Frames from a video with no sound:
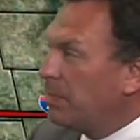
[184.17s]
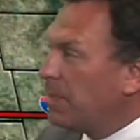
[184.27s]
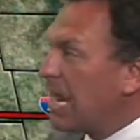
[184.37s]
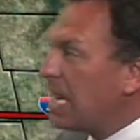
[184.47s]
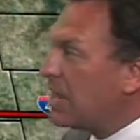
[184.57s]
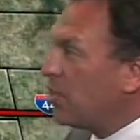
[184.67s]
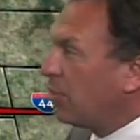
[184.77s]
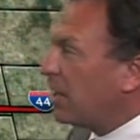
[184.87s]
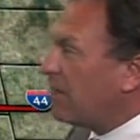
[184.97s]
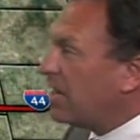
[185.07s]
up to
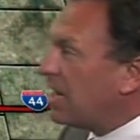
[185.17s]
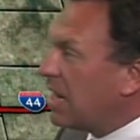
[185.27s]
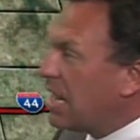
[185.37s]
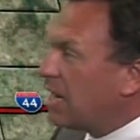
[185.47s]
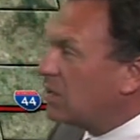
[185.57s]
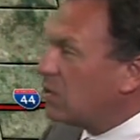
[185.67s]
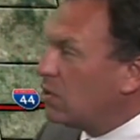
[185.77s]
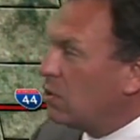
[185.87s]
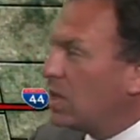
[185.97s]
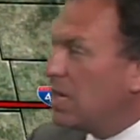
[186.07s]
83, Vinita
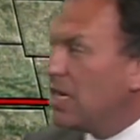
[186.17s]
82.